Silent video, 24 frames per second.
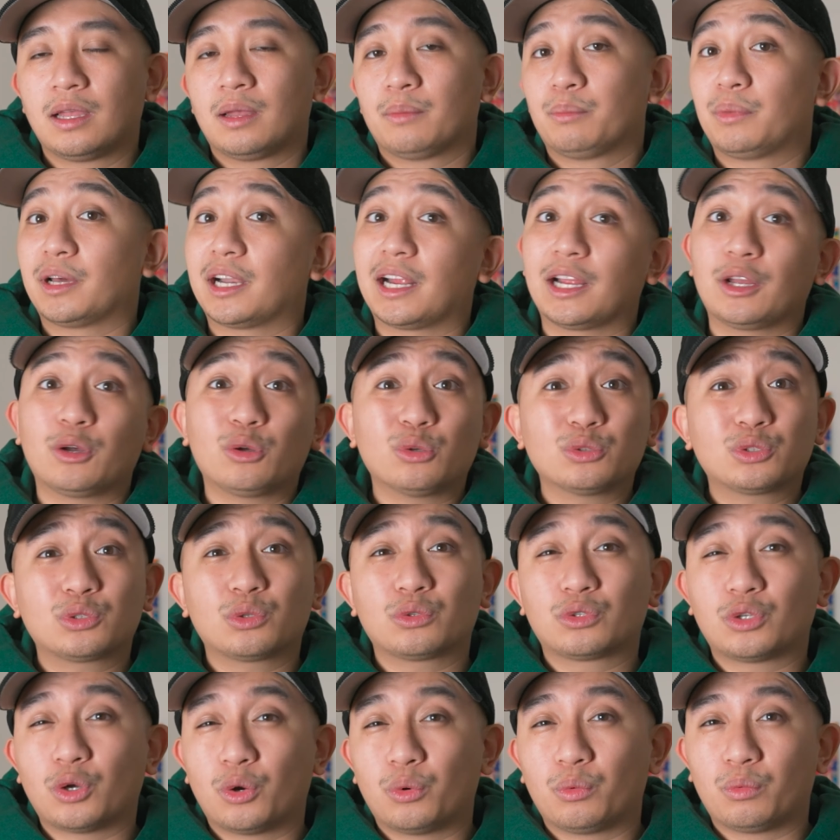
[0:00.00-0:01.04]
but I also
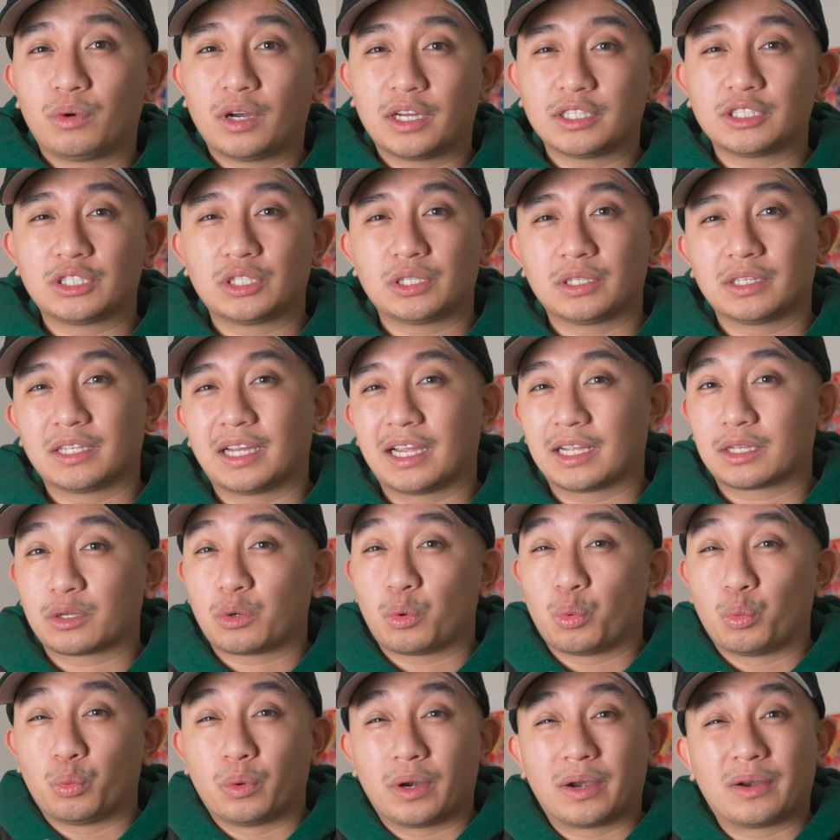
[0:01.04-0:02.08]
don't want to like
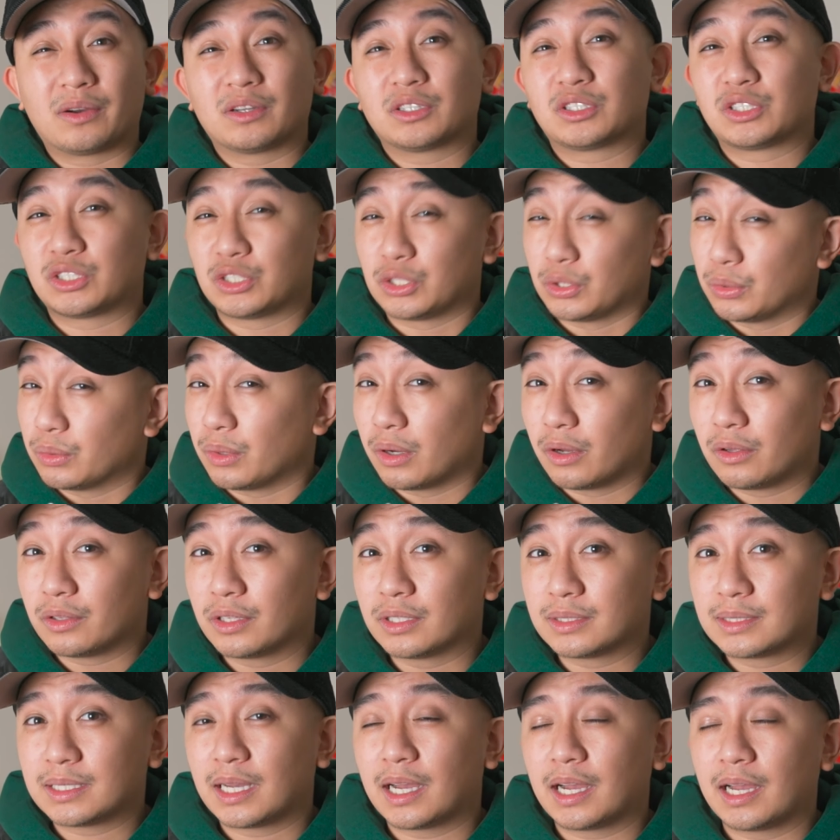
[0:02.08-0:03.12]
wear a suit all the
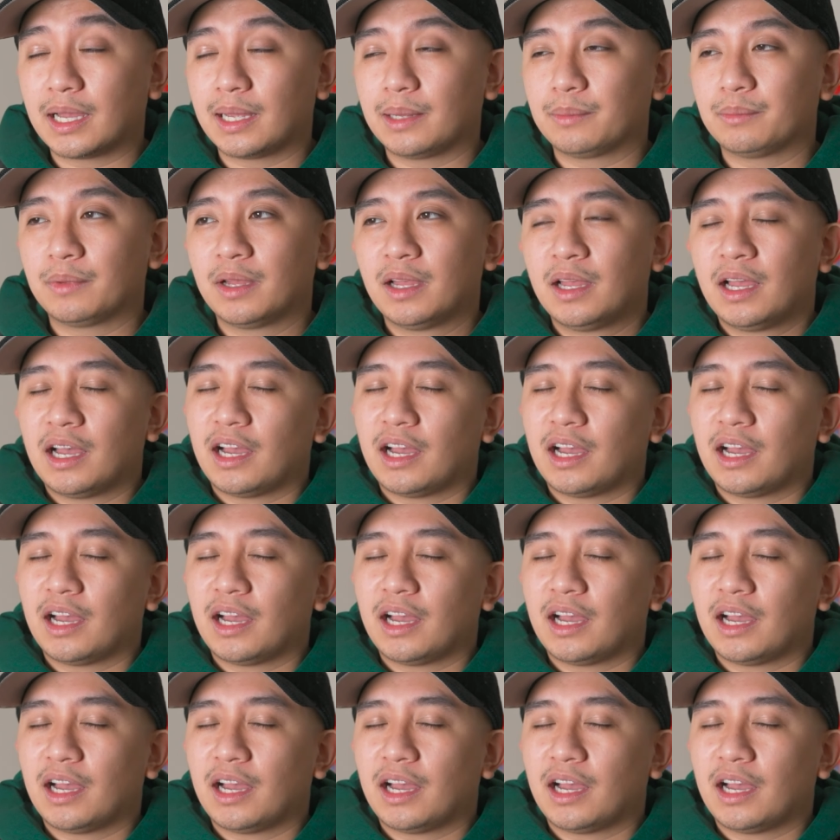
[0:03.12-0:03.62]
time,